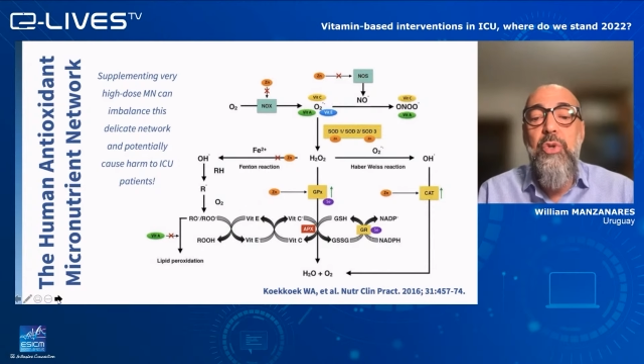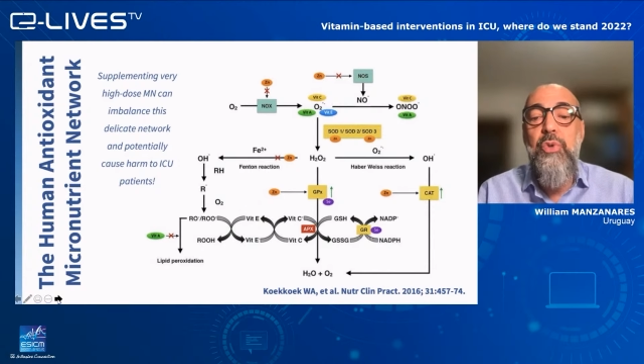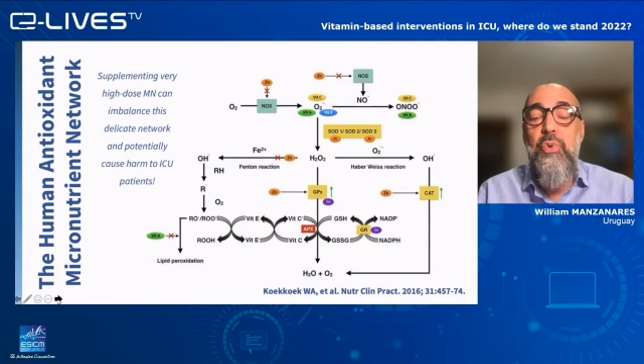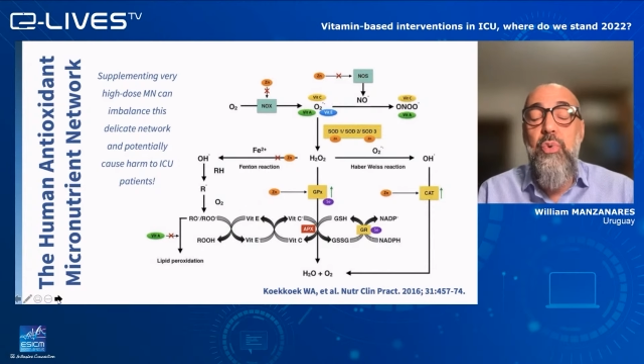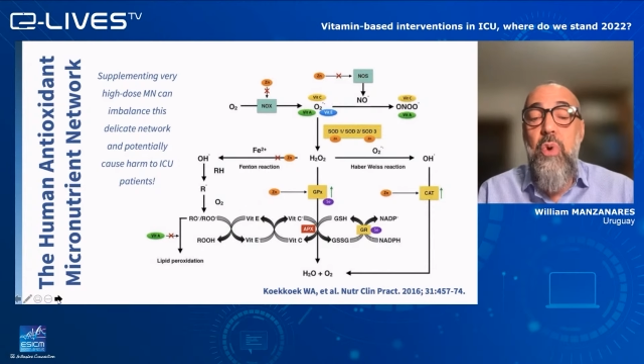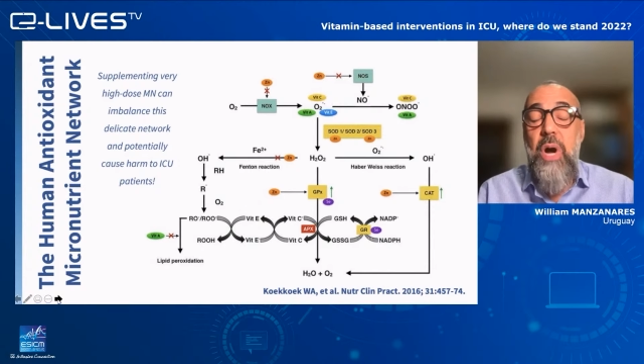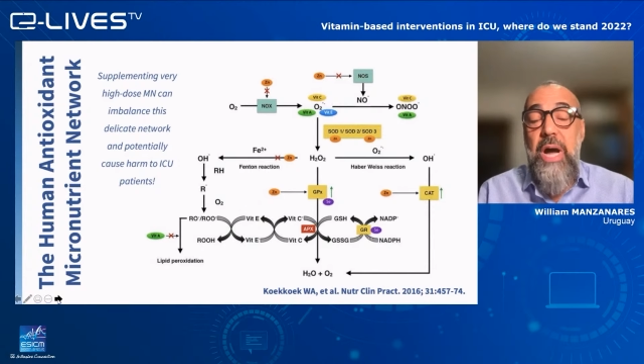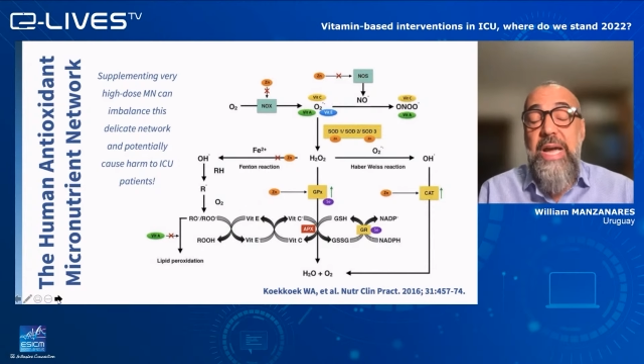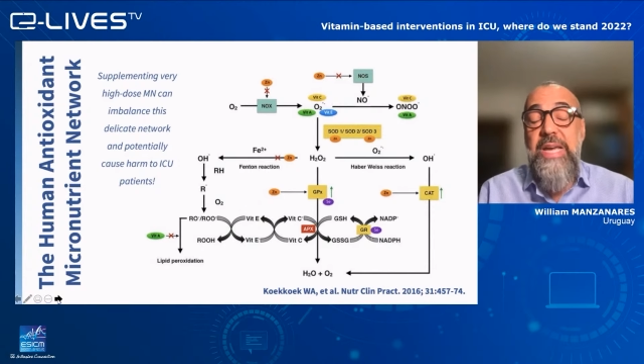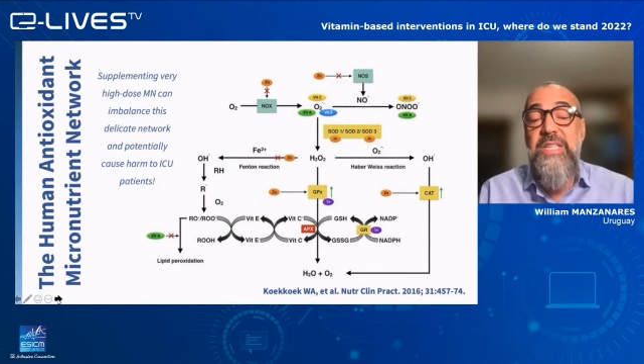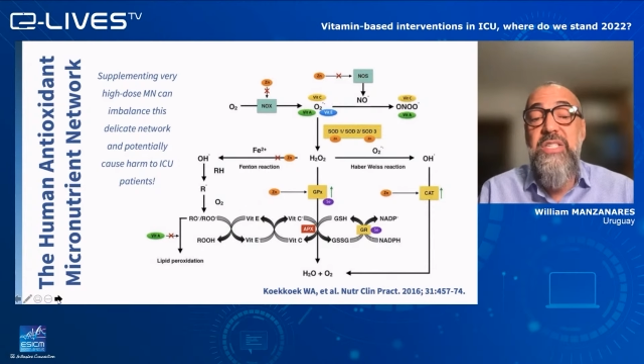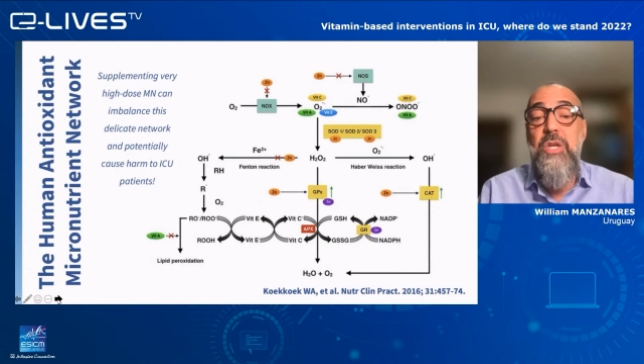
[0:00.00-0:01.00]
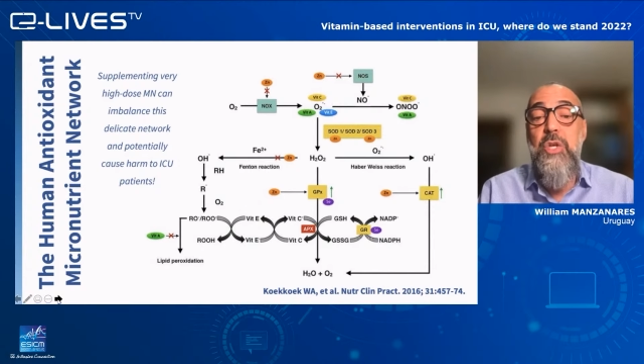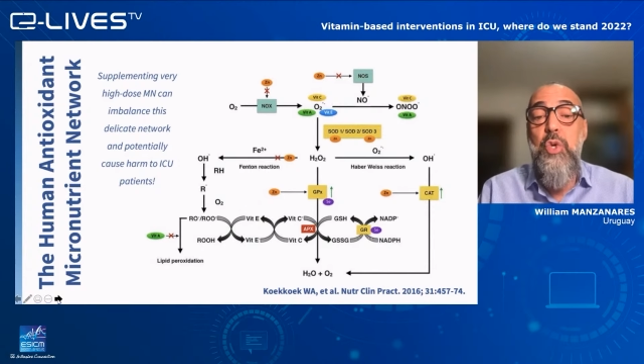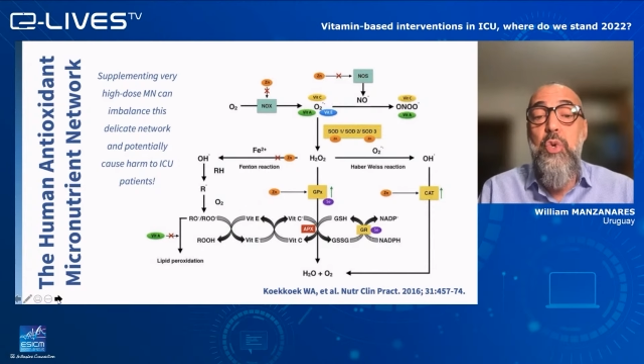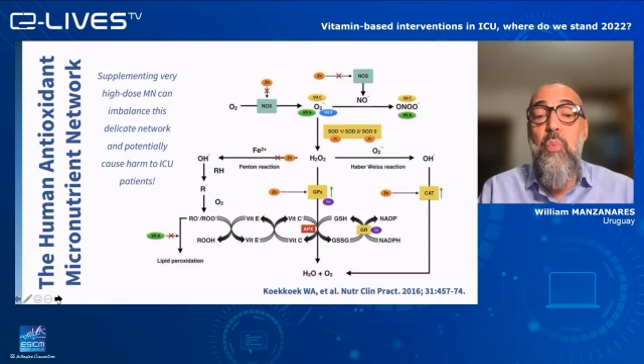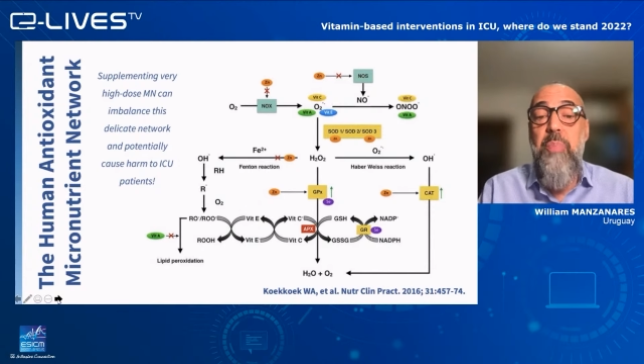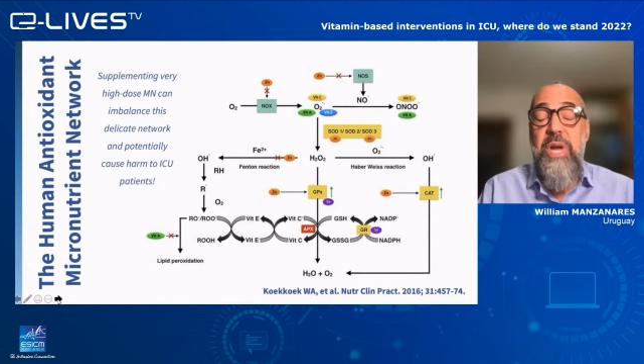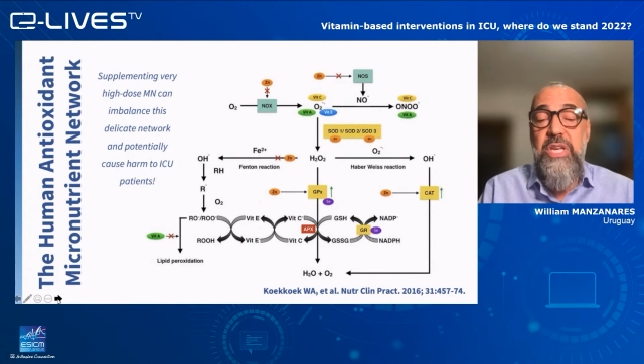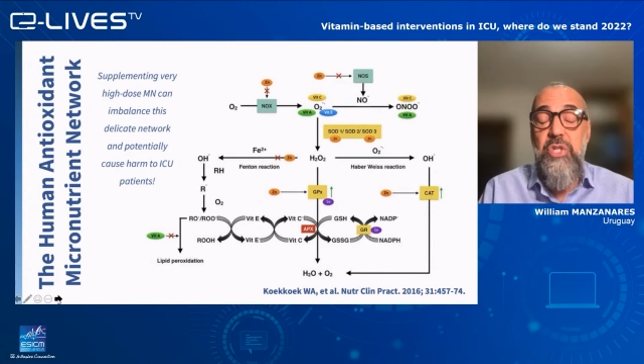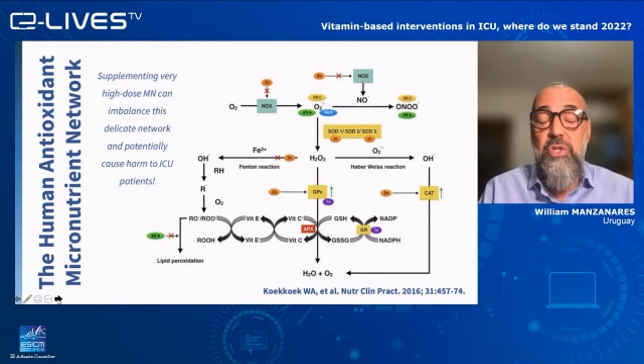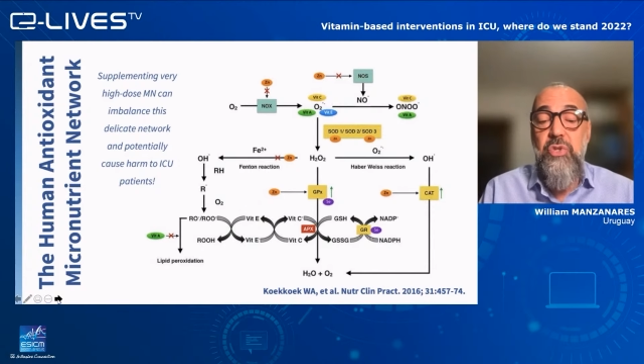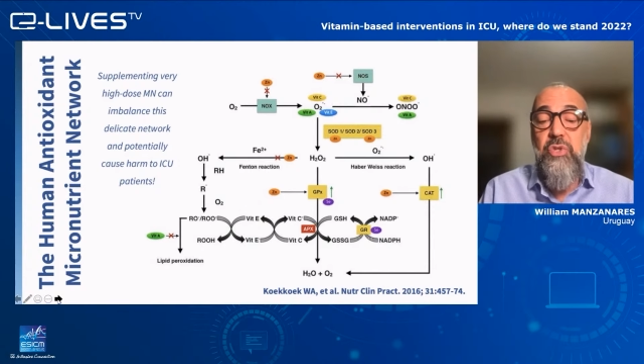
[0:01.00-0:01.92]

to ICU patients.